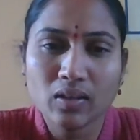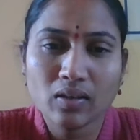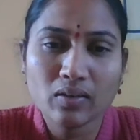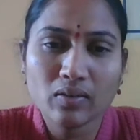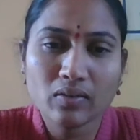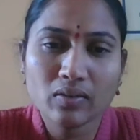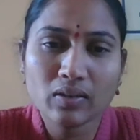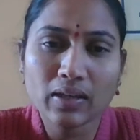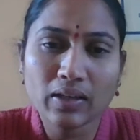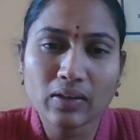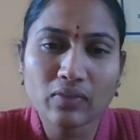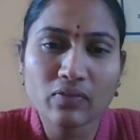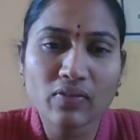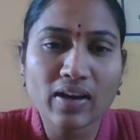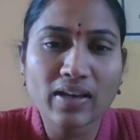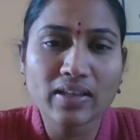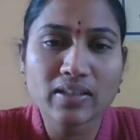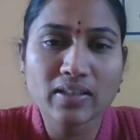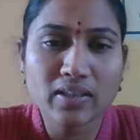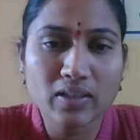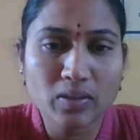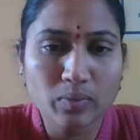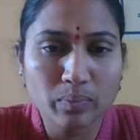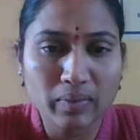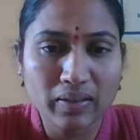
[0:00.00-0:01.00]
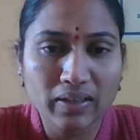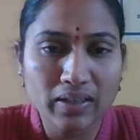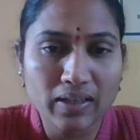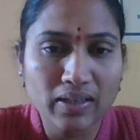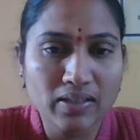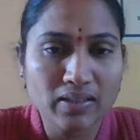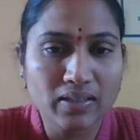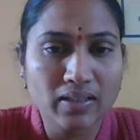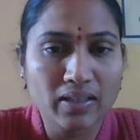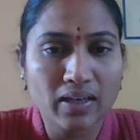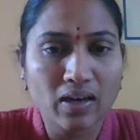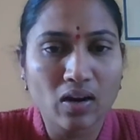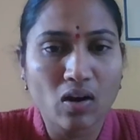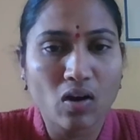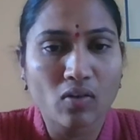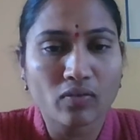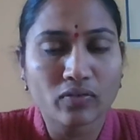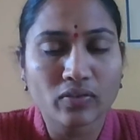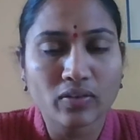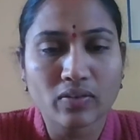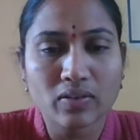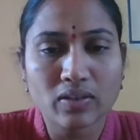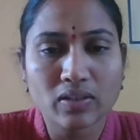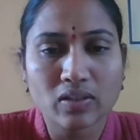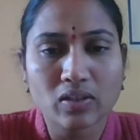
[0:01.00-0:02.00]
5 6 minutes and
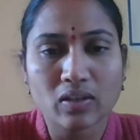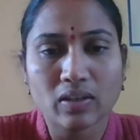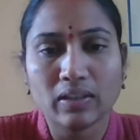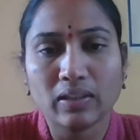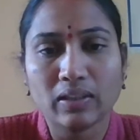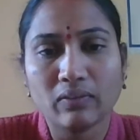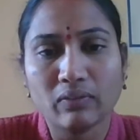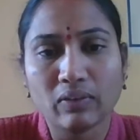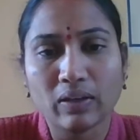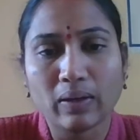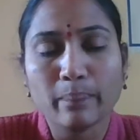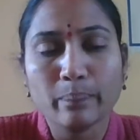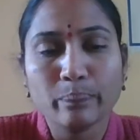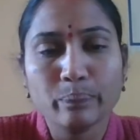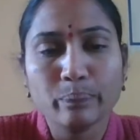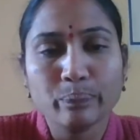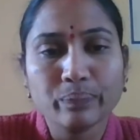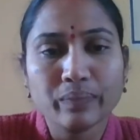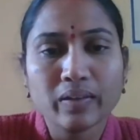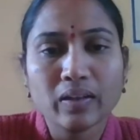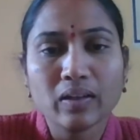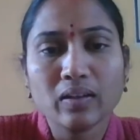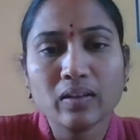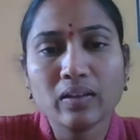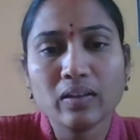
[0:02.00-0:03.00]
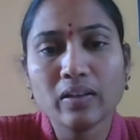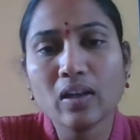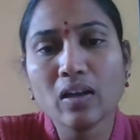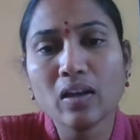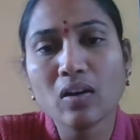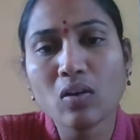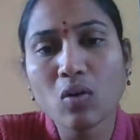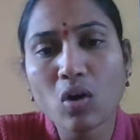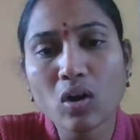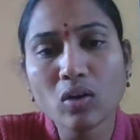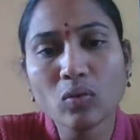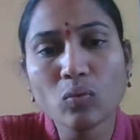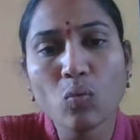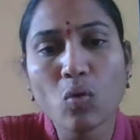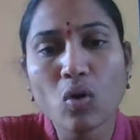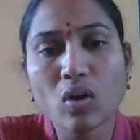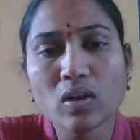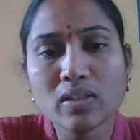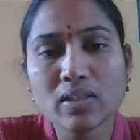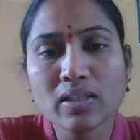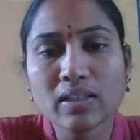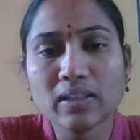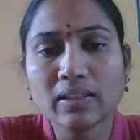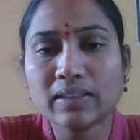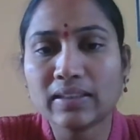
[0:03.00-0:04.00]
afterwards you are leaving. You are not
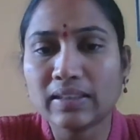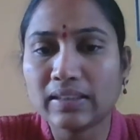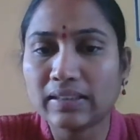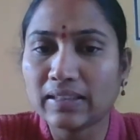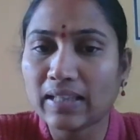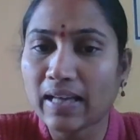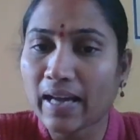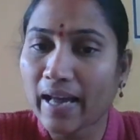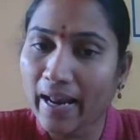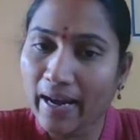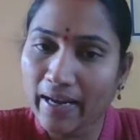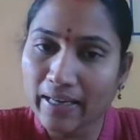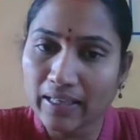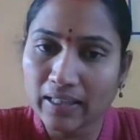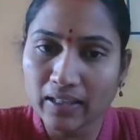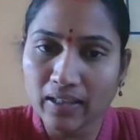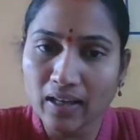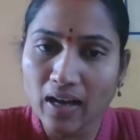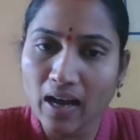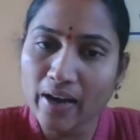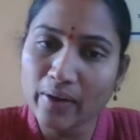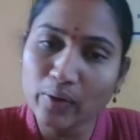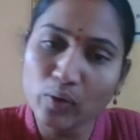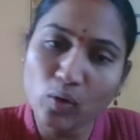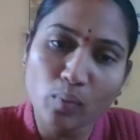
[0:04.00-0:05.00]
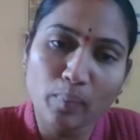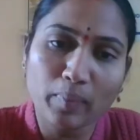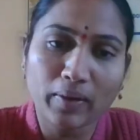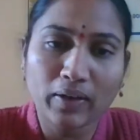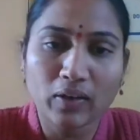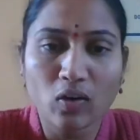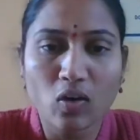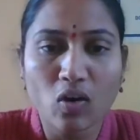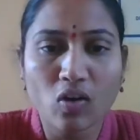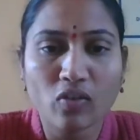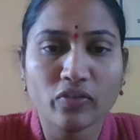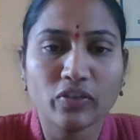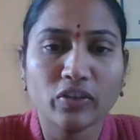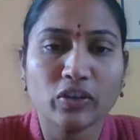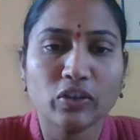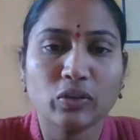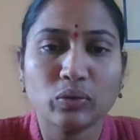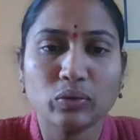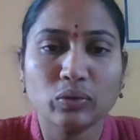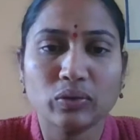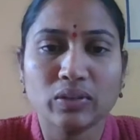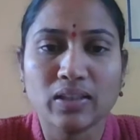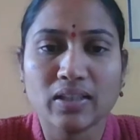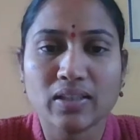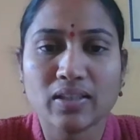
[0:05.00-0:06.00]
watching till the end. I know many of you do
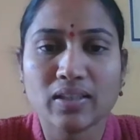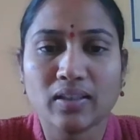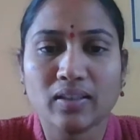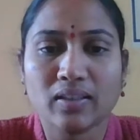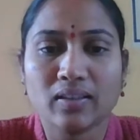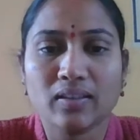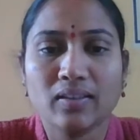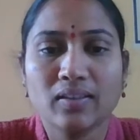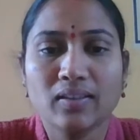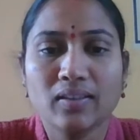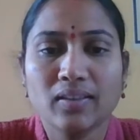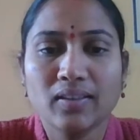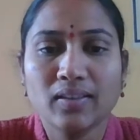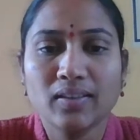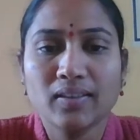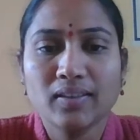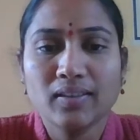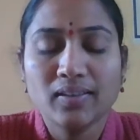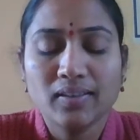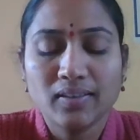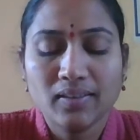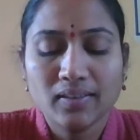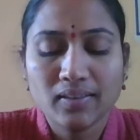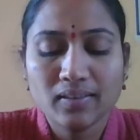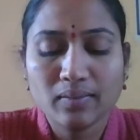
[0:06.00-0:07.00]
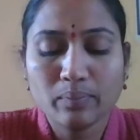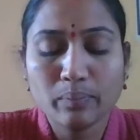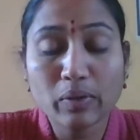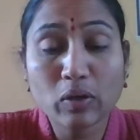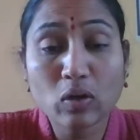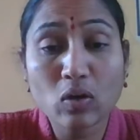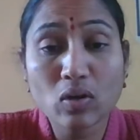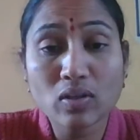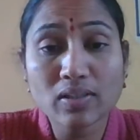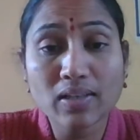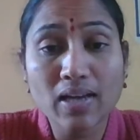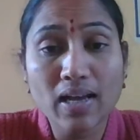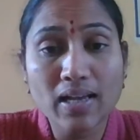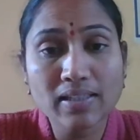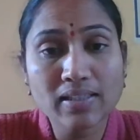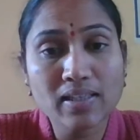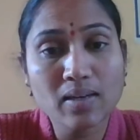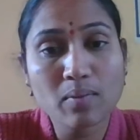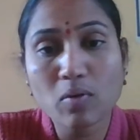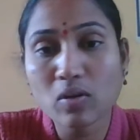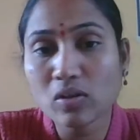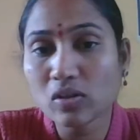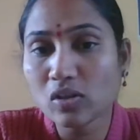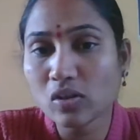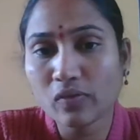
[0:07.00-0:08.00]
this because last time
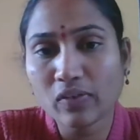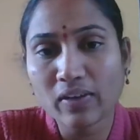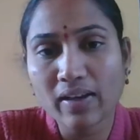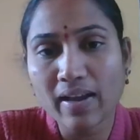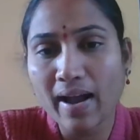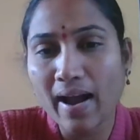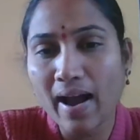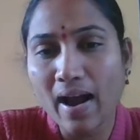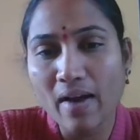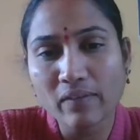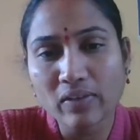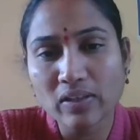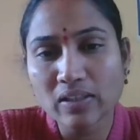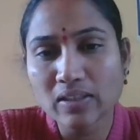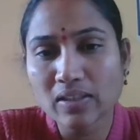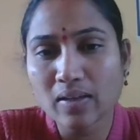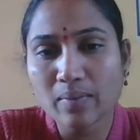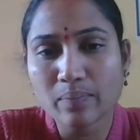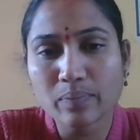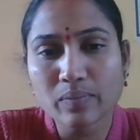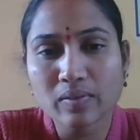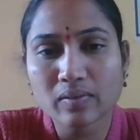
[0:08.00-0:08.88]
also we are having some